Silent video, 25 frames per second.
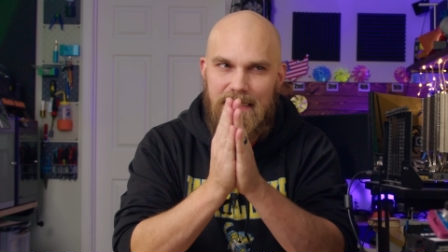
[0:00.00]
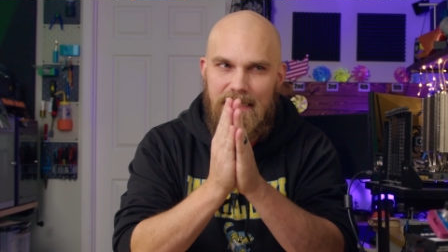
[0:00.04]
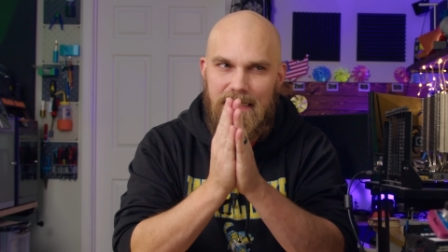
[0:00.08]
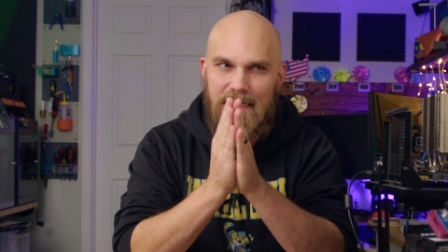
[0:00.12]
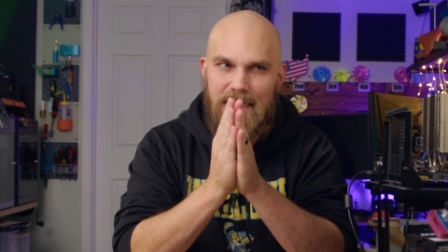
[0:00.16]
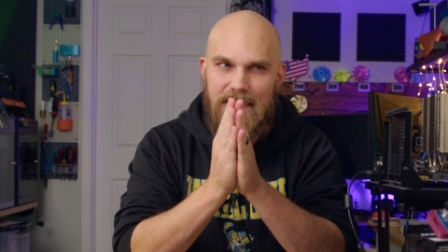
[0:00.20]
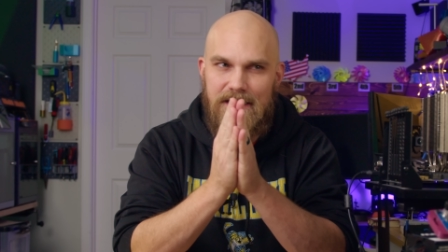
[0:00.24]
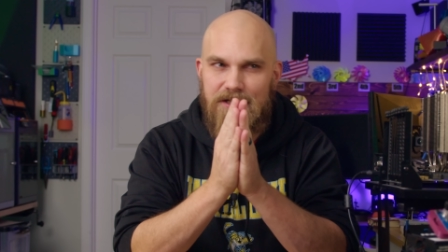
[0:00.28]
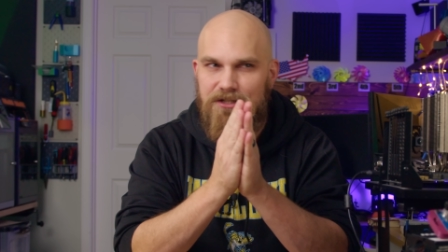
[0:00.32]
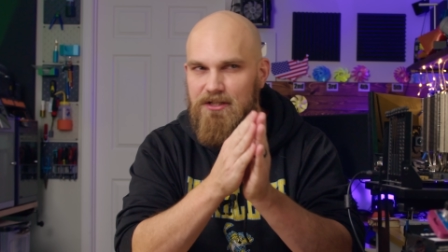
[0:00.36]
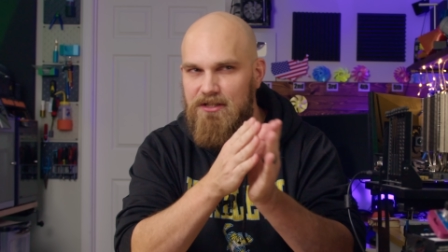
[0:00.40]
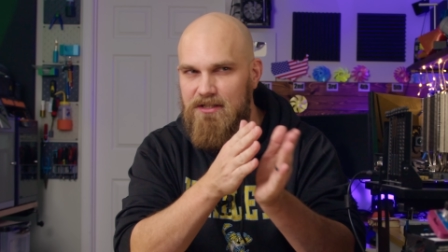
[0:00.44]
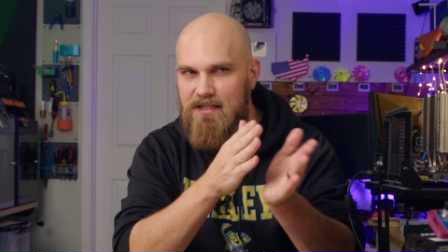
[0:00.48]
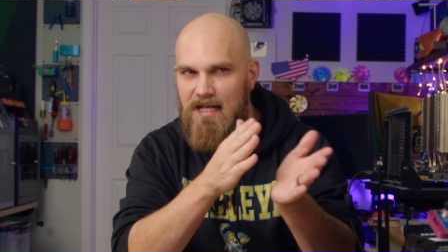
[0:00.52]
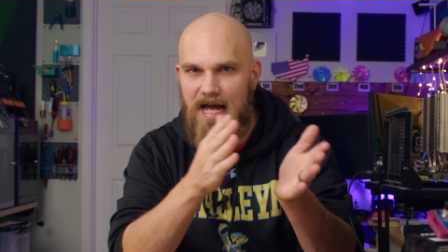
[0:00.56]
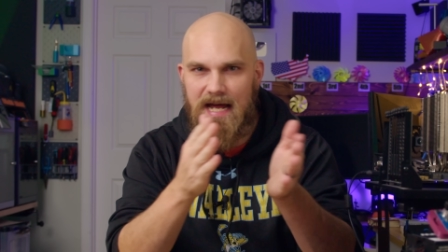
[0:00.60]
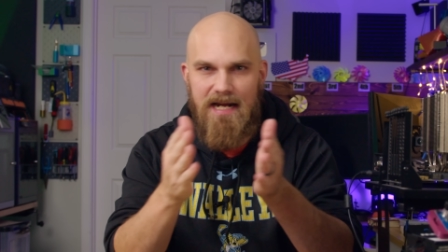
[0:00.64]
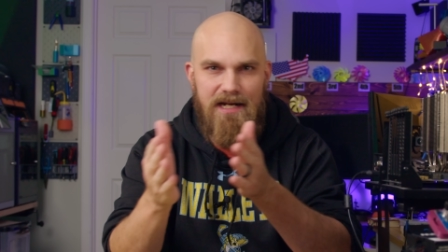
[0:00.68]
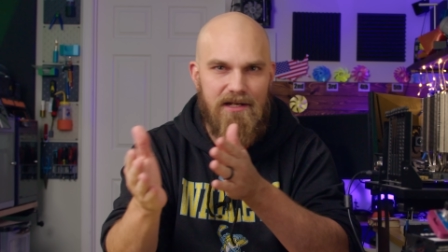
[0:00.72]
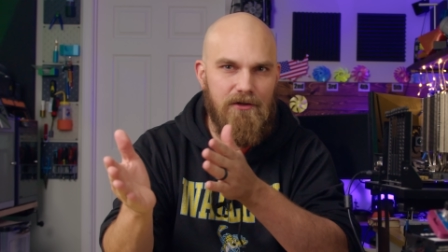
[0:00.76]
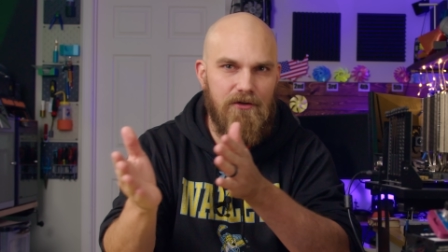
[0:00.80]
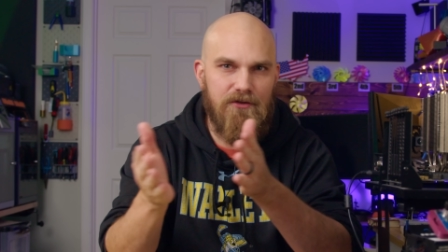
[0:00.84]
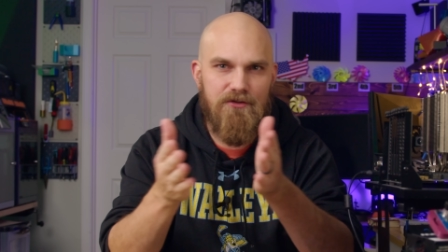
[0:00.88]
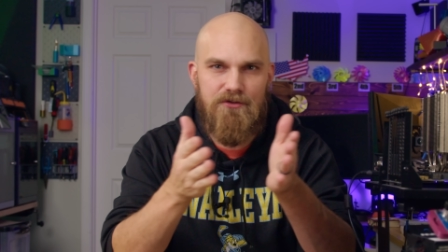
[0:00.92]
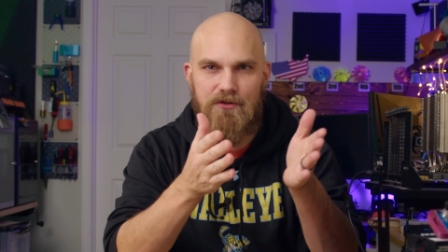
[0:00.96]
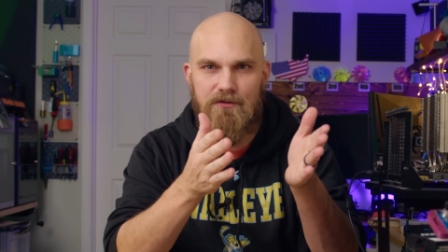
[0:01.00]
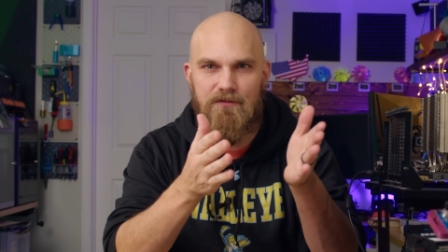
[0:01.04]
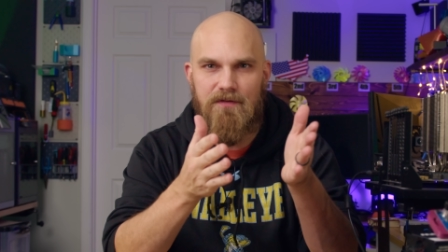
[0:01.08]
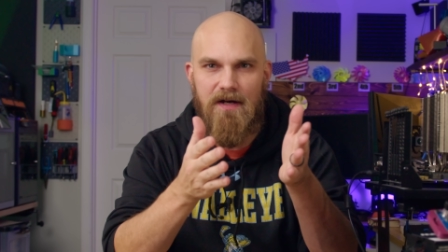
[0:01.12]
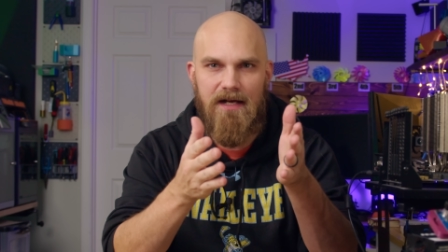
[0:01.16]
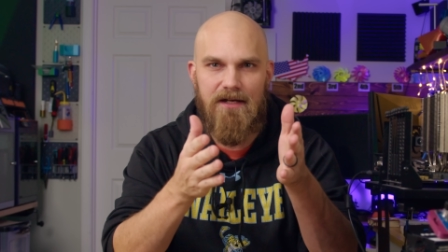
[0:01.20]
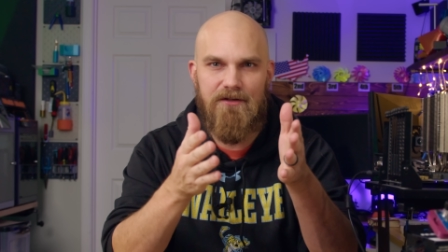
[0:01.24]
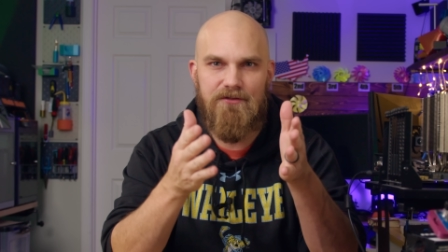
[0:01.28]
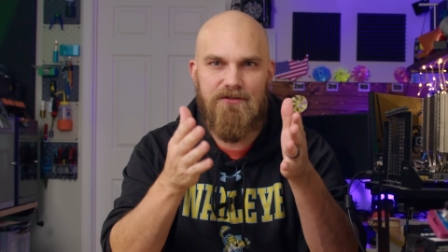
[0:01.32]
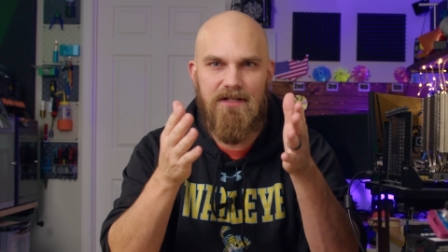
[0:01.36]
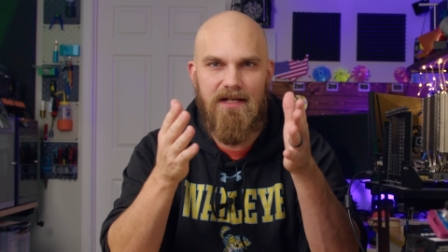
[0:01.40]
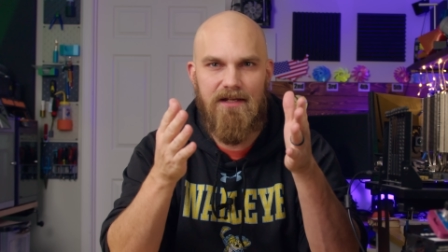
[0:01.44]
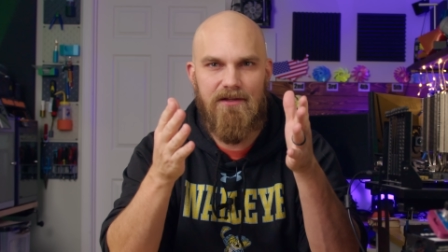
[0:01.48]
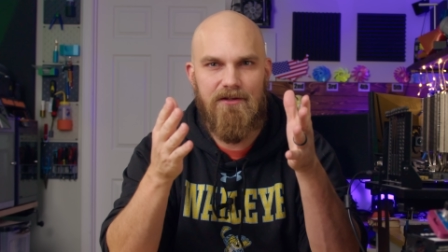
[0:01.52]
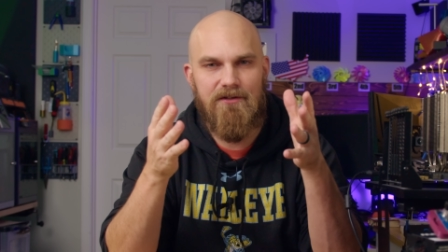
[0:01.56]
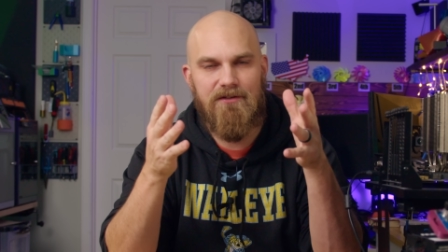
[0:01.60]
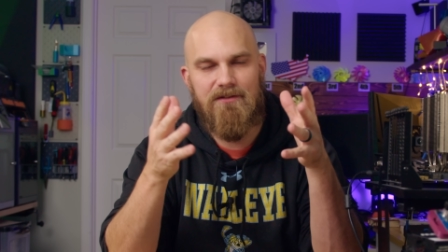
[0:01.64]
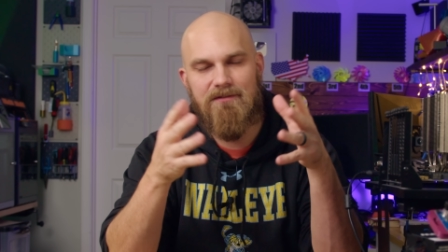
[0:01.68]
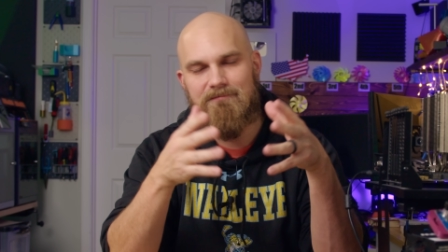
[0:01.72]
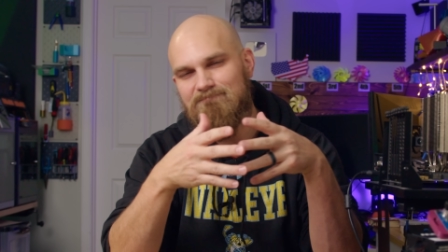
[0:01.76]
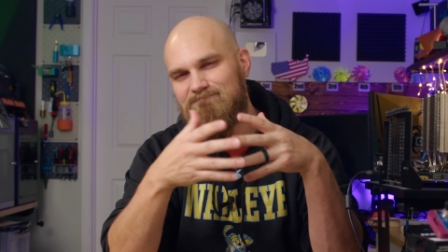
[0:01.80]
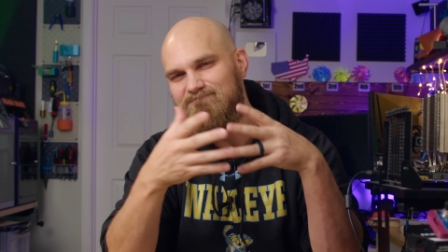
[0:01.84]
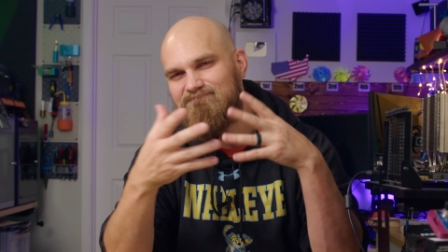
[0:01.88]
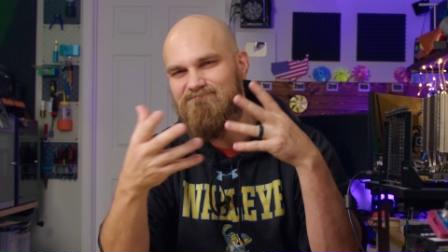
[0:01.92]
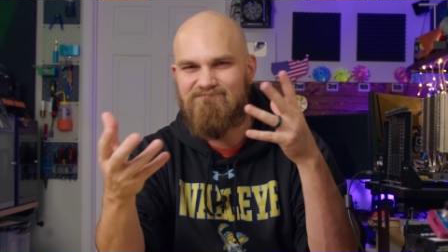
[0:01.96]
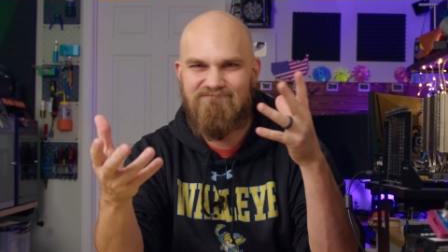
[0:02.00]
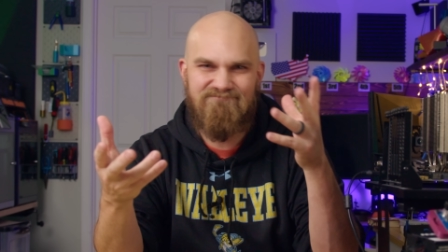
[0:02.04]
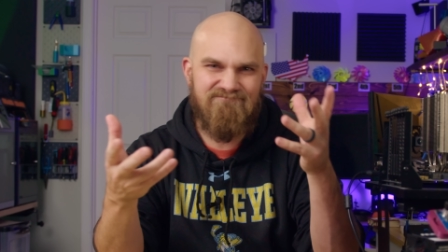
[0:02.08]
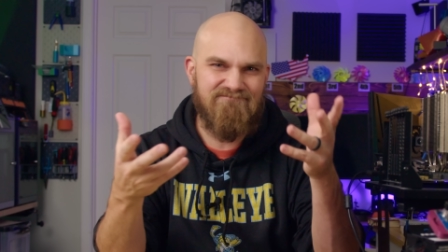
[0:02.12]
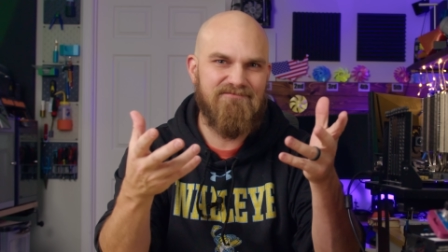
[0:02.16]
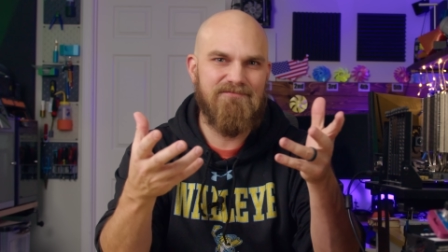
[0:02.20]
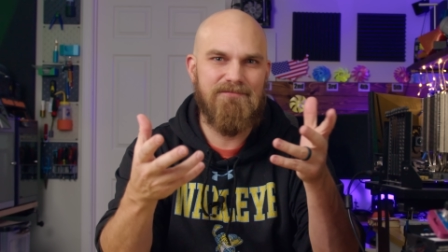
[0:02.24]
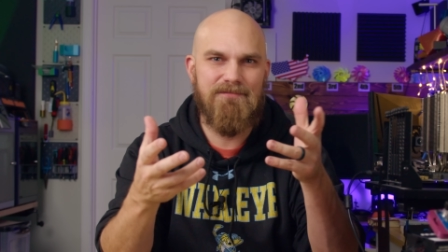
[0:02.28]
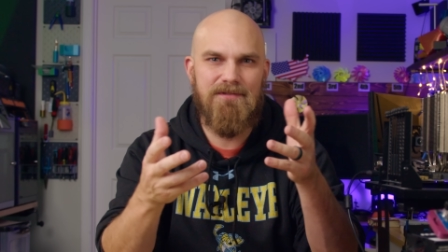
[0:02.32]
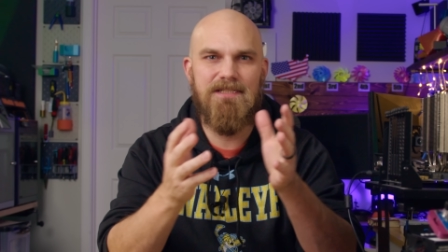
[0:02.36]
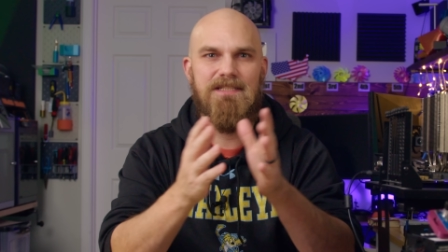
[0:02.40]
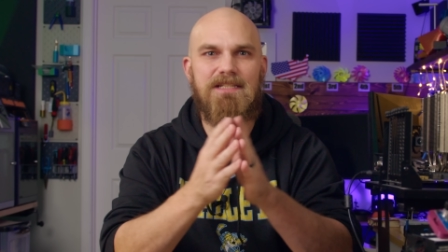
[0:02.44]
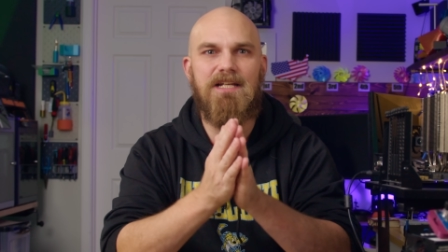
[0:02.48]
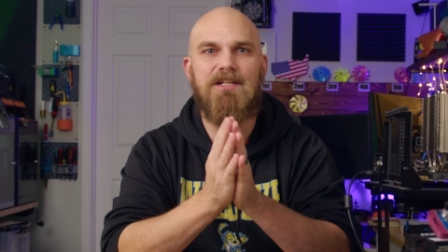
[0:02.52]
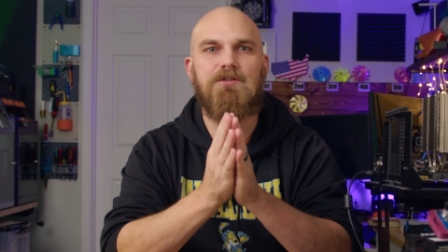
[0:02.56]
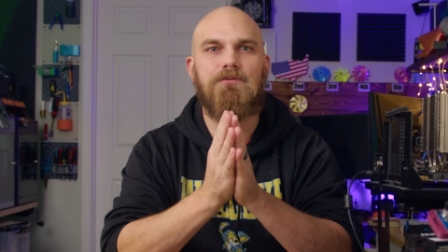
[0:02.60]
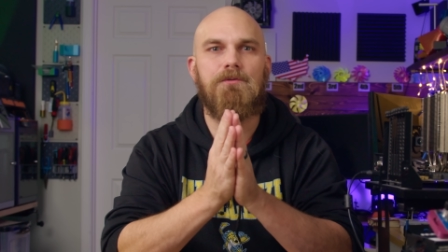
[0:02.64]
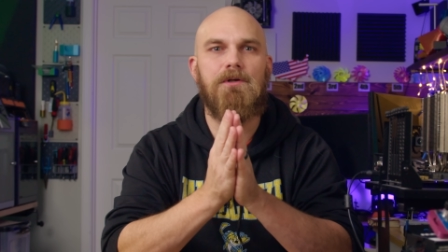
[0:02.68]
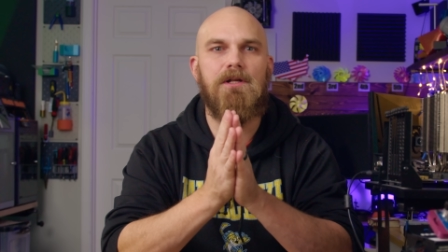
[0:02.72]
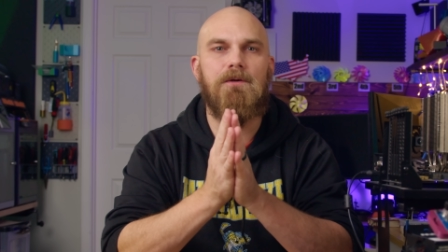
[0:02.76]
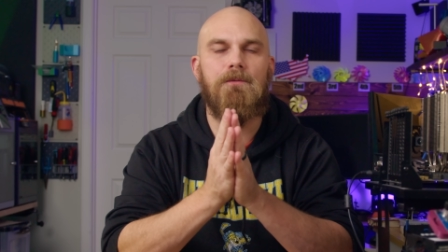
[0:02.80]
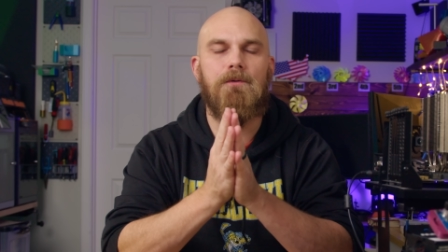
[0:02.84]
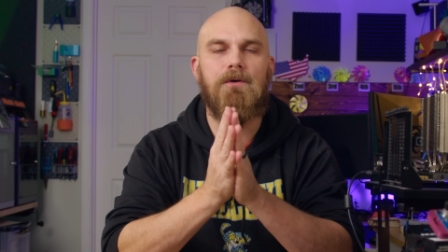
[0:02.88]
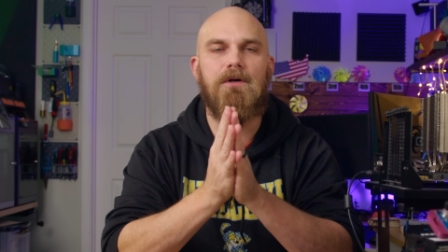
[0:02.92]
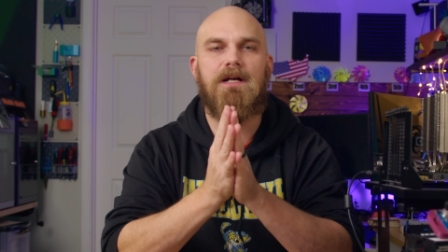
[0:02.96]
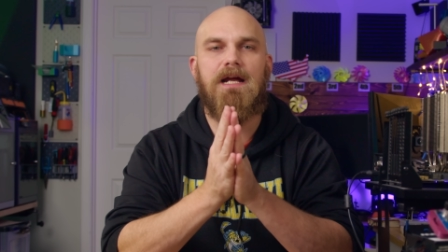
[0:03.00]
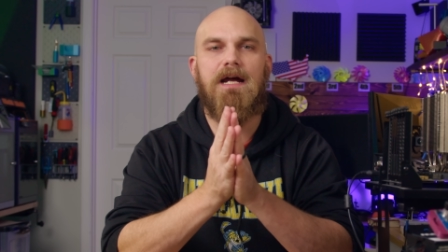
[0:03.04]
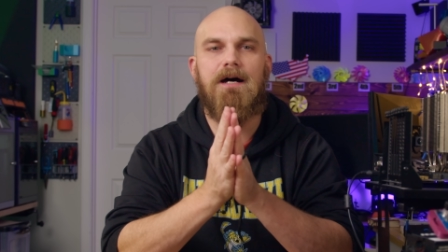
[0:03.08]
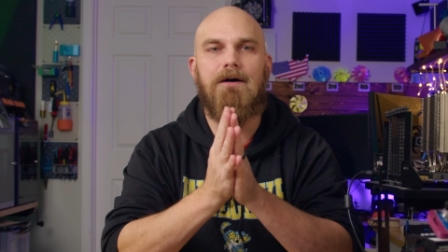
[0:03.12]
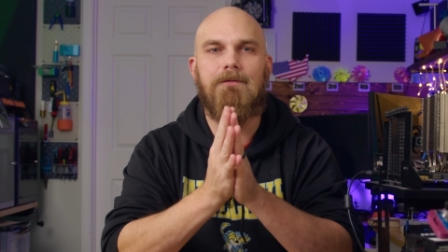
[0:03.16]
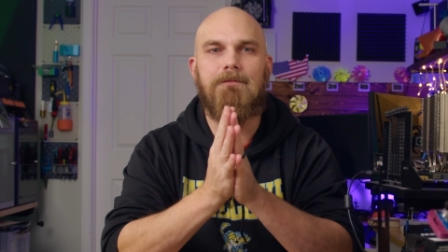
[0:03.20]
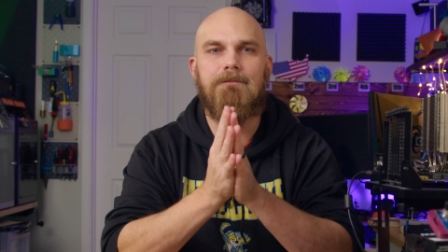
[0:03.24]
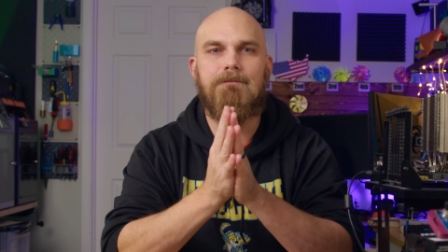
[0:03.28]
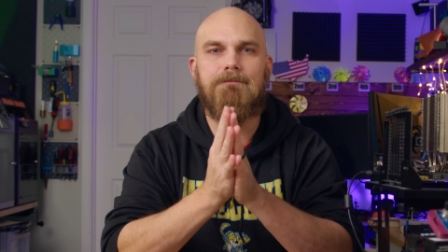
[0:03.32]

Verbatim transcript: Uh, just adding those two values together doesn't really work out.